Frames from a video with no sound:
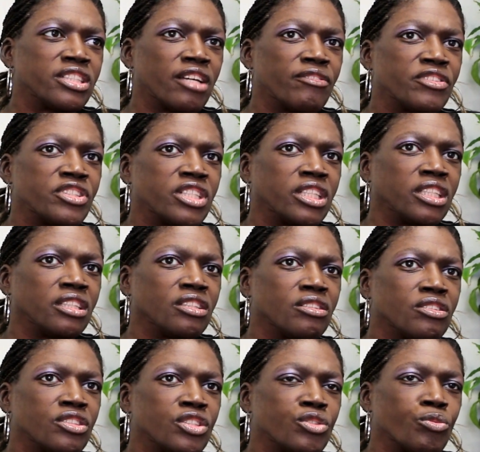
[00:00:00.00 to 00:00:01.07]

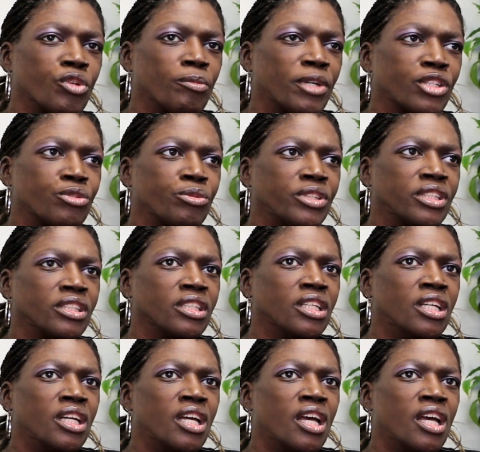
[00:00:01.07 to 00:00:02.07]
17, she's one of my twins.